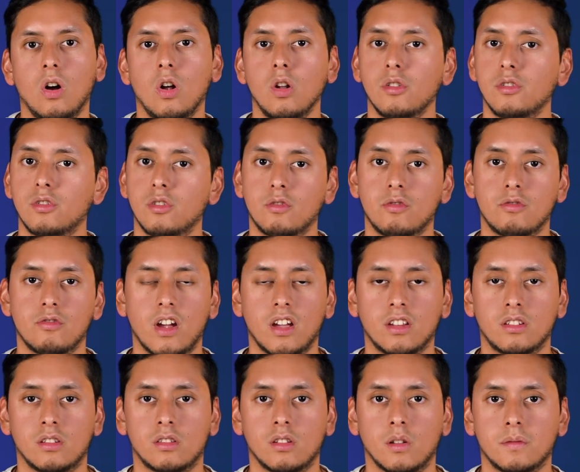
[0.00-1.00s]
All
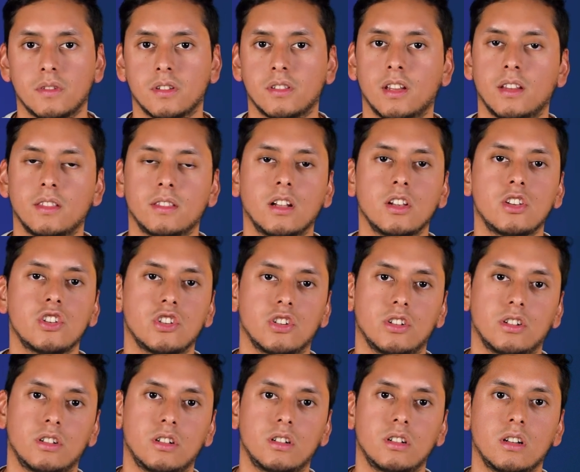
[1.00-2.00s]
surfaces of the dental
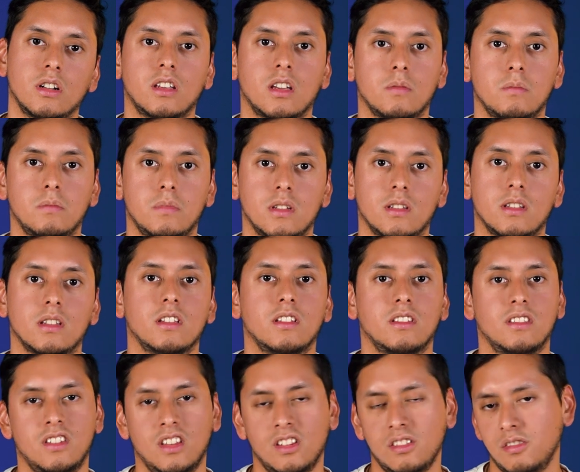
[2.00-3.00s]
chair can be
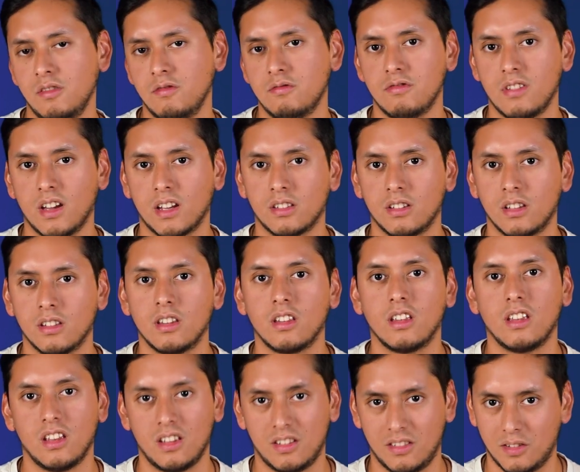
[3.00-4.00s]
disinfected
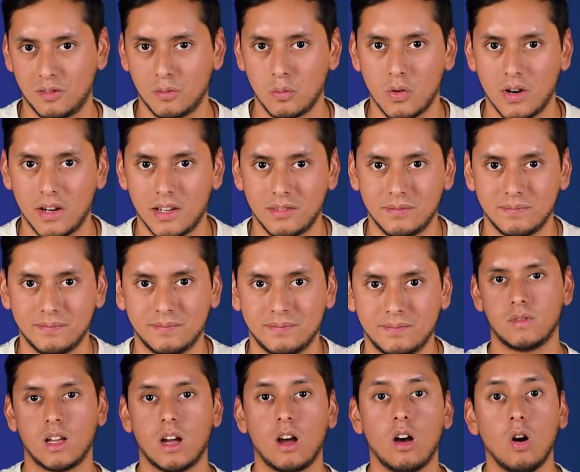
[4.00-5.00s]
in this way.
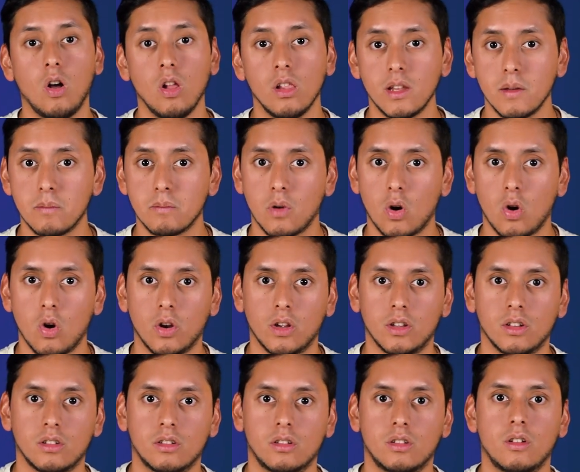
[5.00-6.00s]
The only
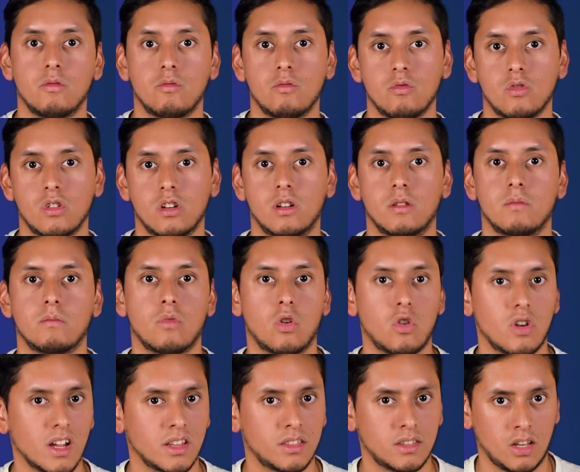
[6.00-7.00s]
points where
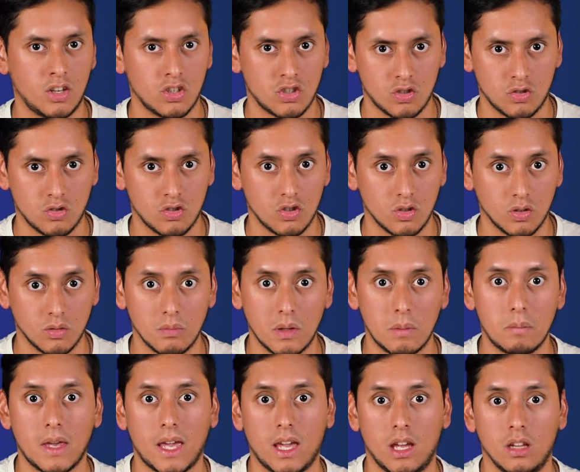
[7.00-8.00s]
more attention should be
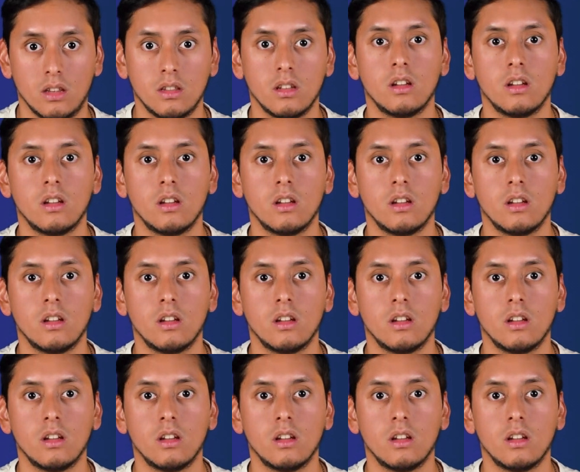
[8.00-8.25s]
paid